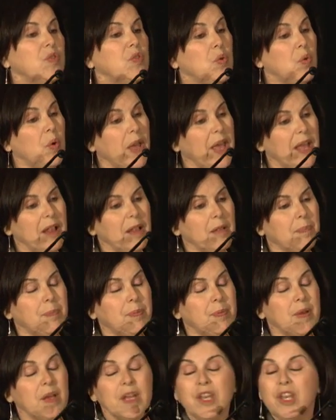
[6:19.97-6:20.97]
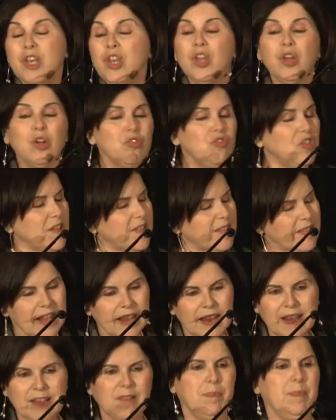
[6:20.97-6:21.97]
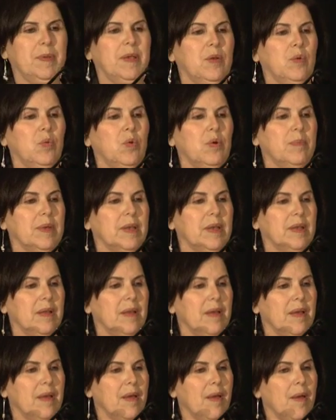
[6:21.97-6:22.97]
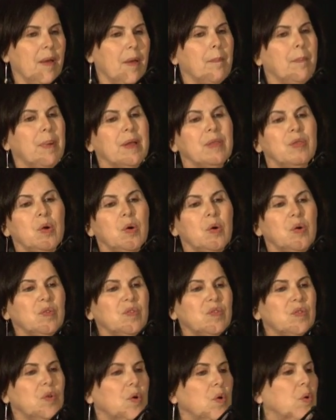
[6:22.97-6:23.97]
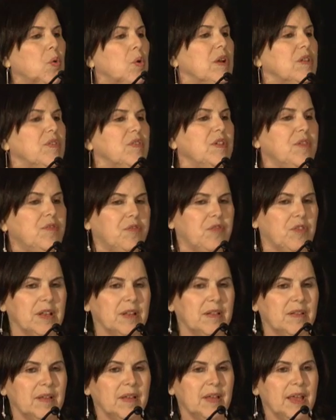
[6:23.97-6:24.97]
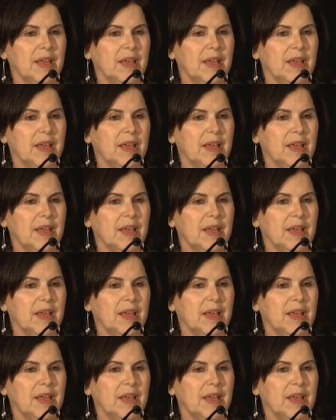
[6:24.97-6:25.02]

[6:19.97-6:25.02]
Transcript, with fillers: to help not just the lesbian women, but those who are different,